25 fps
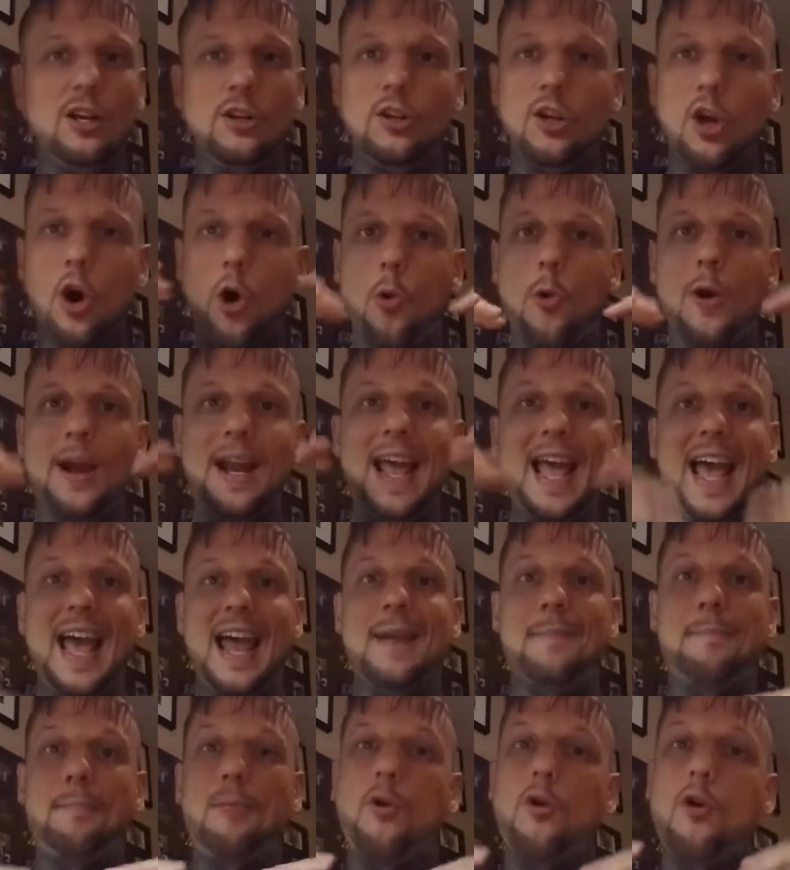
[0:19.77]
going at
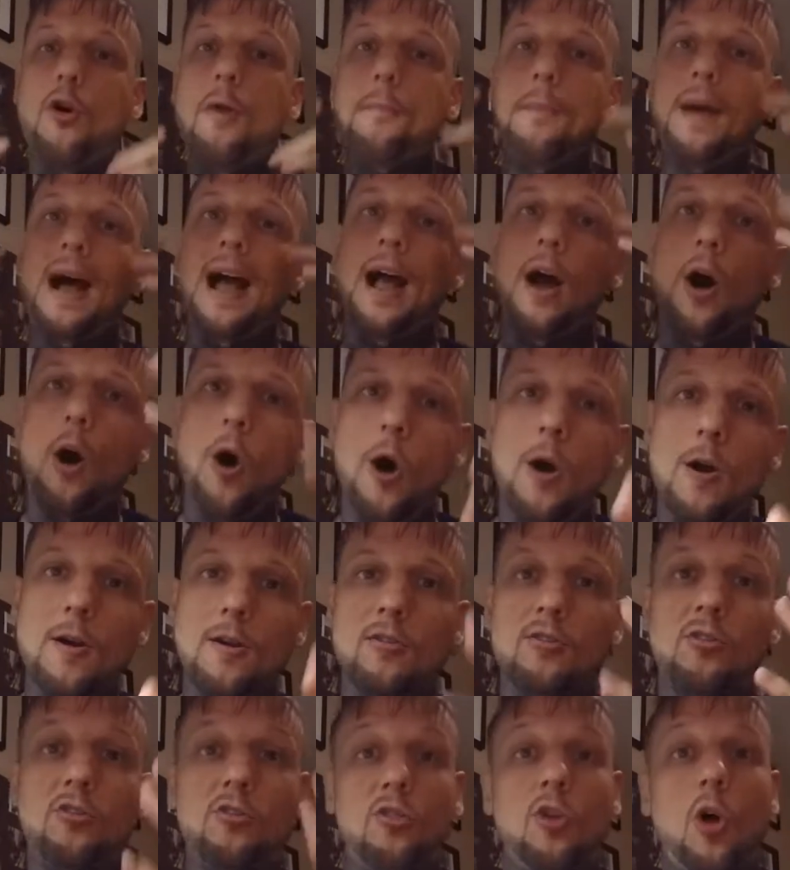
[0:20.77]
it, pouring my heart
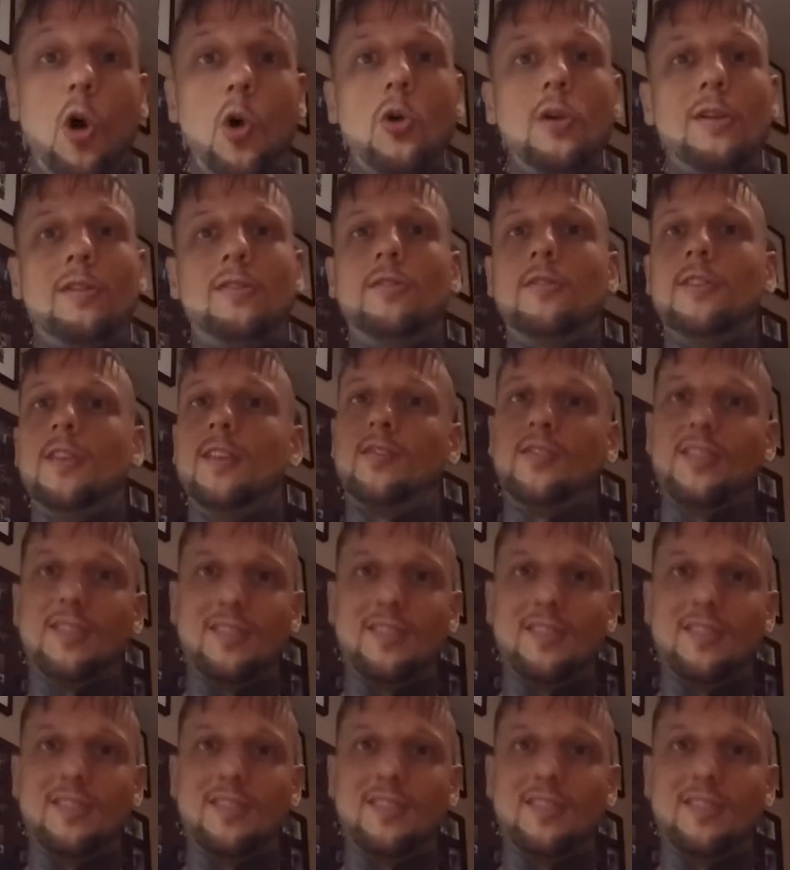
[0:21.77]
and soul into this.